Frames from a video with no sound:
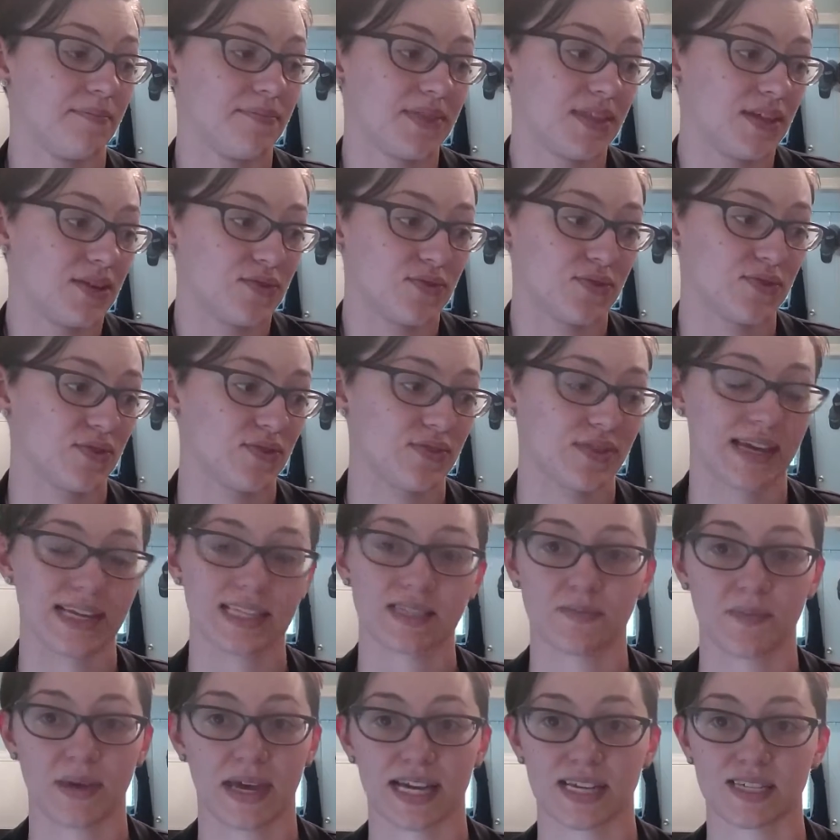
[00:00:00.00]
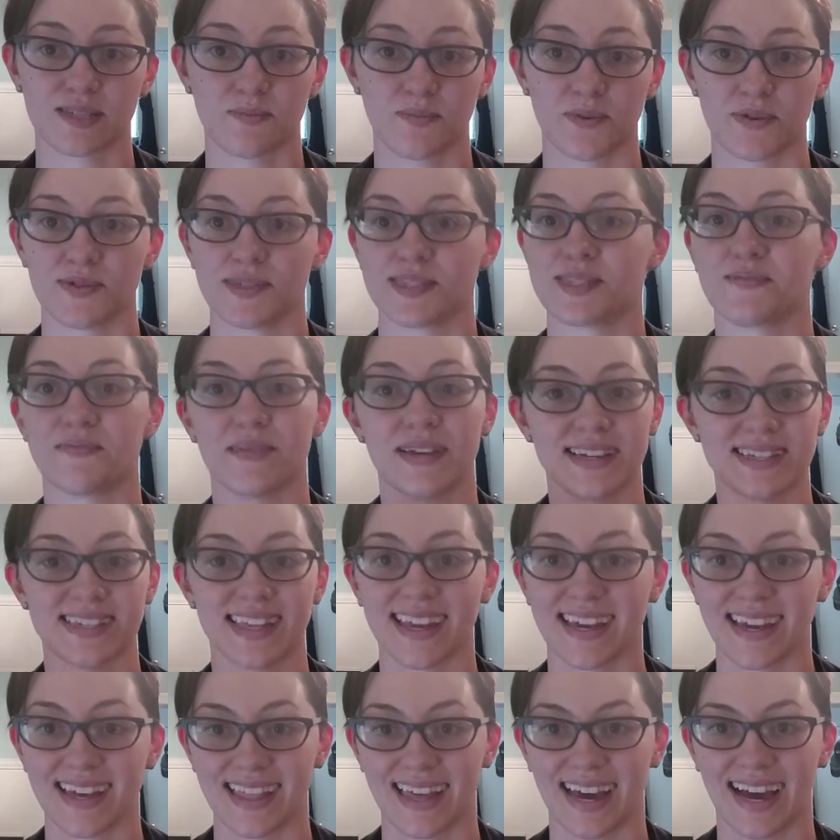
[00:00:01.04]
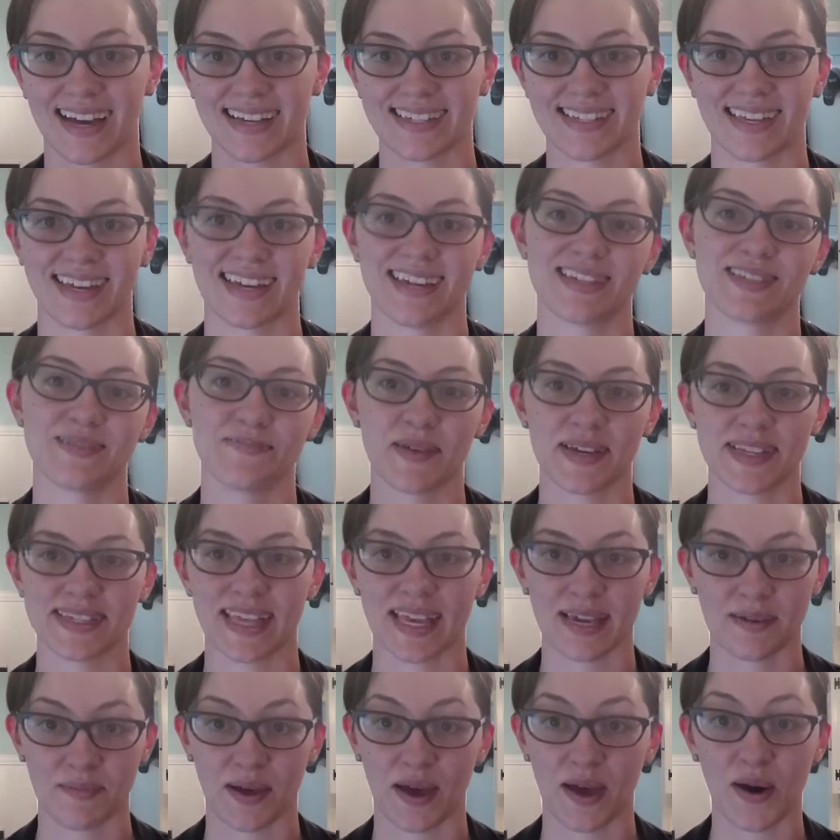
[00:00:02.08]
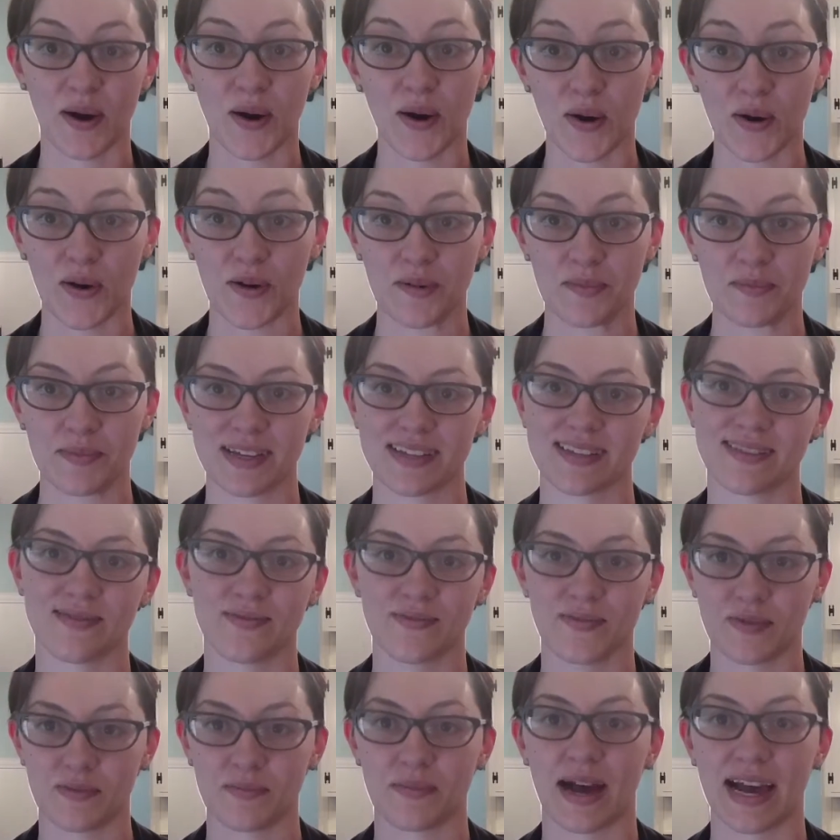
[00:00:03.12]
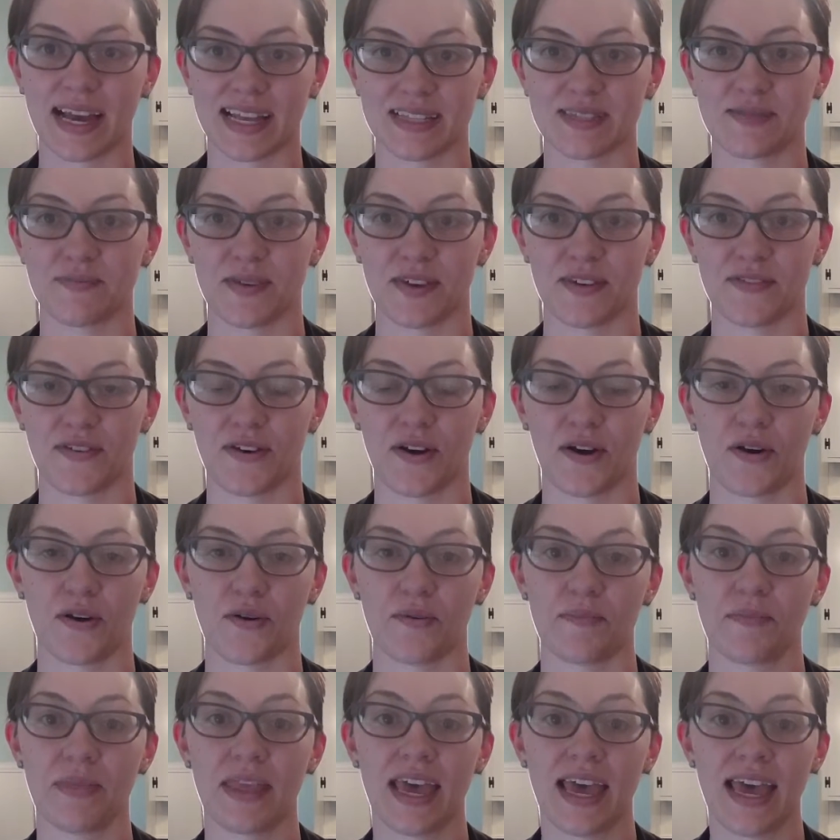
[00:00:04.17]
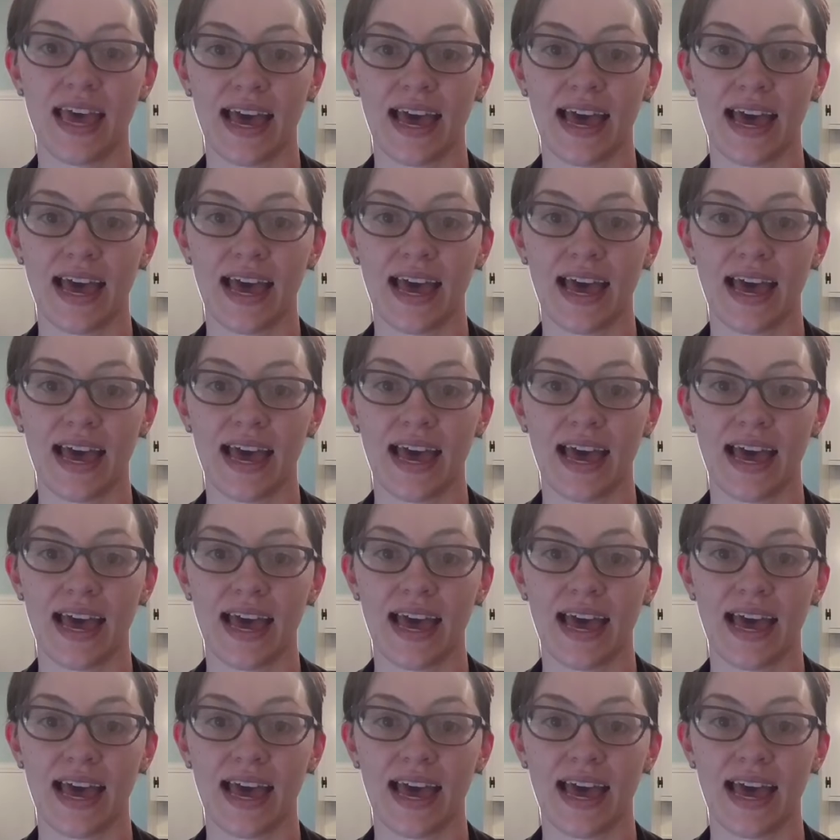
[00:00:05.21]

the Northern Lights Black Spruce smells like Alaska. It smells like my home. It reminds me of home.